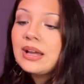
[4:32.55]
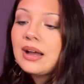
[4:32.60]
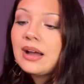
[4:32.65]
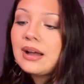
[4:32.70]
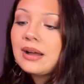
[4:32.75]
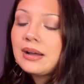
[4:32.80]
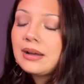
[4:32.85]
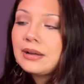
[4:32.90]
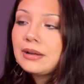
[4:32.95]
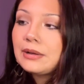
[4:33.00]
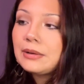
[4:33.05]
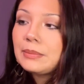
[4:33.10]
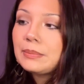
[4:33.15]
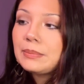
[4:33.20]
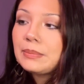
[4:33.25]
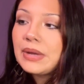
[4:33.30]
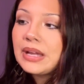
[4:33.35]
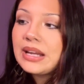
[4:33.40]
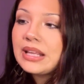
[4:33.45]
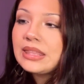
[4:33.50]
And
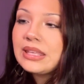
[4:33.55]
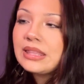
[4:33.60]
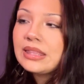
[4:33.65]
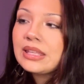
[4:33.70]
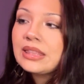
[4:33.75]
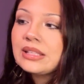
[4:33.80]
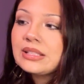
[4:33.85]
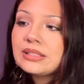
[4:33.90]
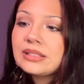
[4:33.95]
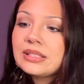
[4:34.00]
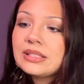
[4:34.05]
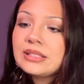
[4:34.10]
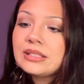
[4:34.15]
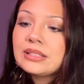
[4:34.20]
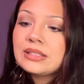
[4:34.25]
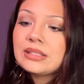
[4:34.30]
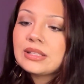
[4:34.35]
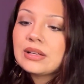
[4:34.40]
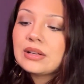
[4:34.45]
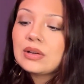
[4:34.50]
I think that this
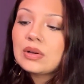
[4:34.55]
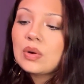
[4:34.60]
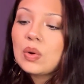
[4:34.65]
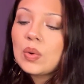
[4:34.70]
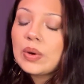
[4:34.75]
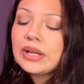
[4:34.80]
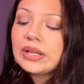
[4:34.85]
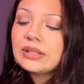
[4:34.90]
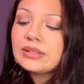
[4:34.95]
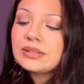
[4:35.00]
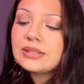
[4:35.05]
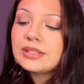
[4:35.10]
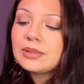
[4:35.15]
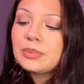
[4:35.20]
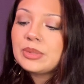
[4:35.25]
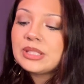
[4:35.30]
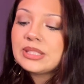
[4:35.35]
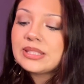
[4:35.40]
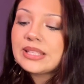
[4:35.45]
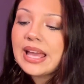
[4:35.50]
is going to
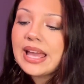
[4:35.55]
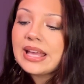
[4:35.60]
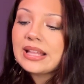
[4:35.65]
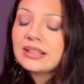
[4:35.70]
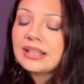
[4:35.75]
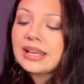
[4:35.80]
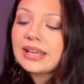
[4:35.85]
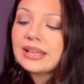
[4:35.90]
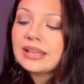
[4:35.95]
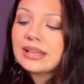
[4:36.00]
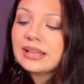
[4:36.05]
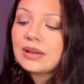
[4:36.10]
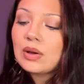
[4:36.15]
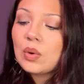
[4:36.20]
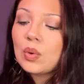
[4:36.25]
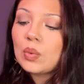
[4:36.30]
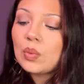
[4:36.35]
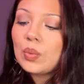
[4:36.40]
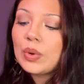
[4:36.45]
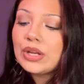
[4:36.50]
be saying like
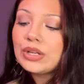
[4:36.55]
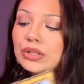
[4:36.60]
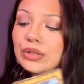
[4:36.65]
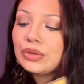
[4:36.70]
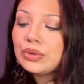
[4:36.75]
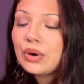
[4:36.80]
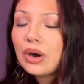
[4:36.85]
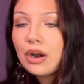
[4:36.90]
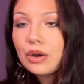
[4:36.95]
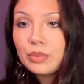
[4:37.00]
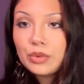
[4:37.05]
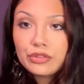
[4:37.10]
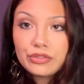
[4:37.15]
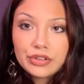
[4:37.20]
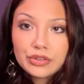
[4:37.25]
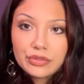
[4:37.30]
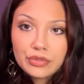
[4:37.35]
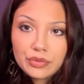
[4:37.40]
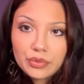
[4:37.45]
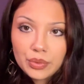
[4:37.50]
when you are
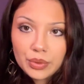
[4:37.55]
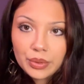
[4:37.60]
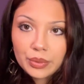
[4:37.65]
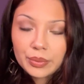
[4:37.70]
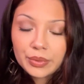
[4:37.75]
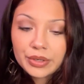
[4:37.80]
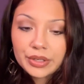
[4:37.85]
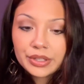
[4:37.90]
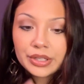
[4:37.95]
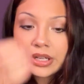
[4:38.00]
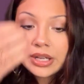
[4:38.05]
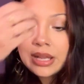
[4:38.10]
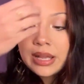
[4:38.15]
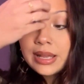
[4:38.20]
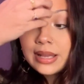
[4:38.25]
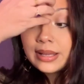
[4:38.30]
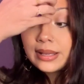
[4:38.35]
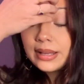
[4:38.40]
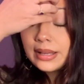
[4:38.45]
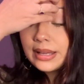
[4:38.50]
moving forward,
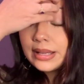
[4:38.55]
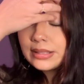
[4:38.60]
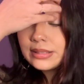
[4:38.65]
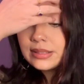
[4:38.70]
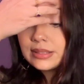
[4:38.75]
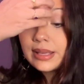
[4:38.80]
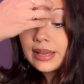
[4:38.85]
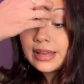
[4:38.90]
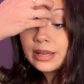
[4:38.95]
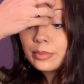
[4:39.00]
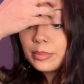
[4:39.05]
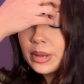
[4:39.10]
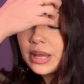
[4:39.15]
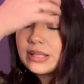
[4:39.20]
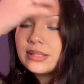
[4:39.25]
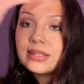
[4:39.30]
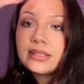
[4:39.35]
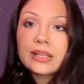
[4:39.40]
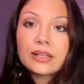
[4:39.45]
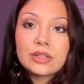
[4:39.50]
it's like
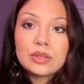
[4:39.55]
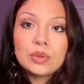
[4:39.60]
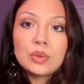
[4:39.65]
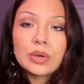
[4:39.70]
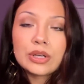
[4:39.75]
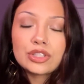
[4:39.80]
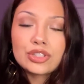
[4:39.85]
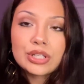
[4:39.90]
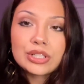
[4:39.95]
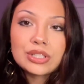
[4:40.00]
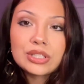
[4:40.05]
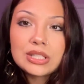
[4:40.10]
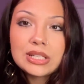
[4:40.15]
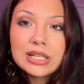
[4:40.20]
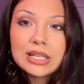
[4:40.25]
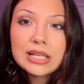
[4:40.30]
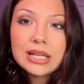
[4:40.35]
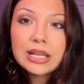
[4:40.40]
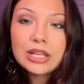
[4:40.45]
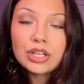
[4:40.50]
best that you are
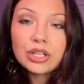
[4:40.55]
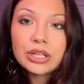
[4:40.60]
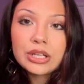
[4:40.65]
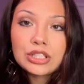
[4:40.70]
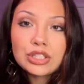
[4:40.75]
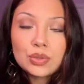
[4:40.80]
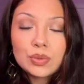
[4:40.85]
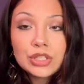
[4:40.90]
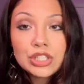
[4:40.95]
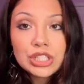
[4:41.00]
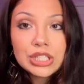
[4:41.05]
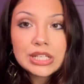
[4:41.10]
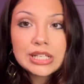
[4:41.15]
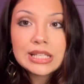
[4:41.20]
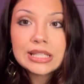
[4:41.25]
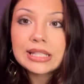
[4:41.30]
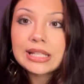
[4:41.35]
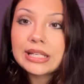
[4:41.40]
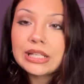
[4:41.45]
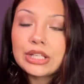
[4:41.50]
trusting your intuition
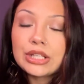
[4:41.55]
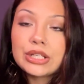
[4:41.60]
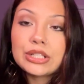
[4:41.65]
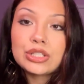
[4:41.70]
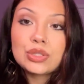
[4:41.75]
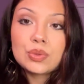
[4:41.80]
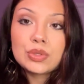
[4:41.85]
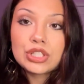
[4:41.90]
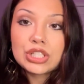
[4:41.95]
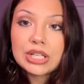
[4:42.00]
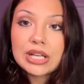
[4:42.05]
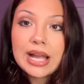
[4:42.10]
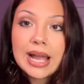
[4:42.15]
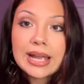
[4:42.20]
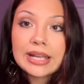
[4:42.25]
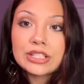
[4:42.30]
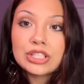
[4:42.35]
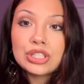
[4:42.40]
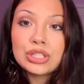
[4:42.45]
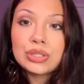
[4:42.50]
and letting your intuition
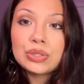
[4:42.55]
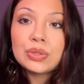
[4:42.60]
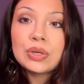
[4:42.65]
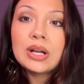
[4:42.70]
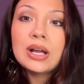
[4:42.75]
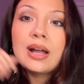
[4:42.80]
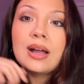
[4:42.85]
guide you.